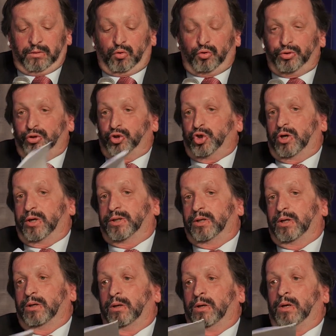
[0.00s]
audit
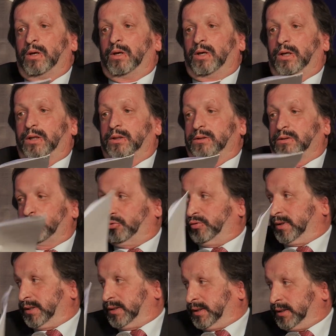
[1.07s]
charter is
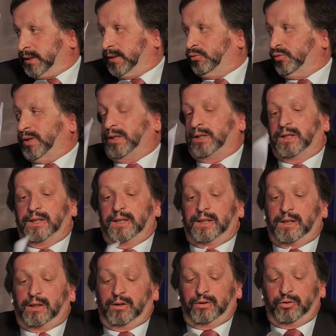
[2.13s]
really
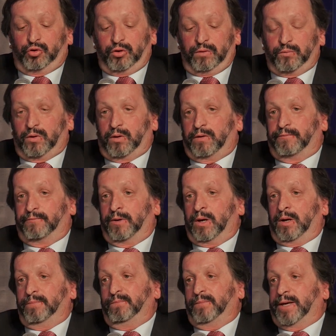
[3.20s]
key in terms of
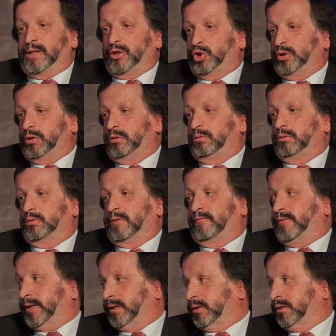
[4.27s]
managing the
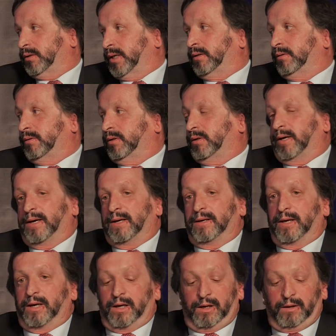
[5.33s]
fund at the end of the
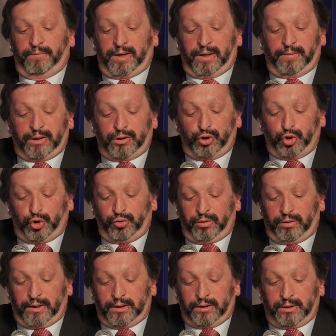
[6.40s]
day, and making
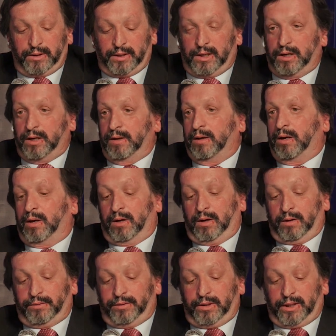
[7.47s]
sure that
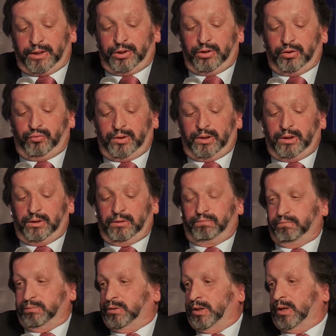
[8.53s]
the necessary,
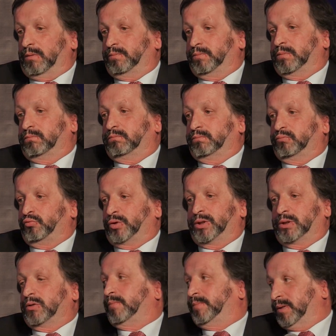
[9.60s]

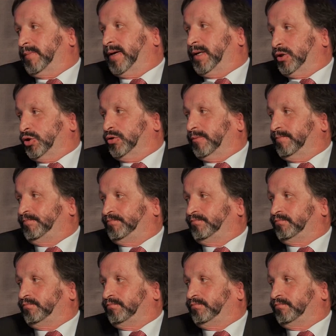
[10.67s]
risks are being managed.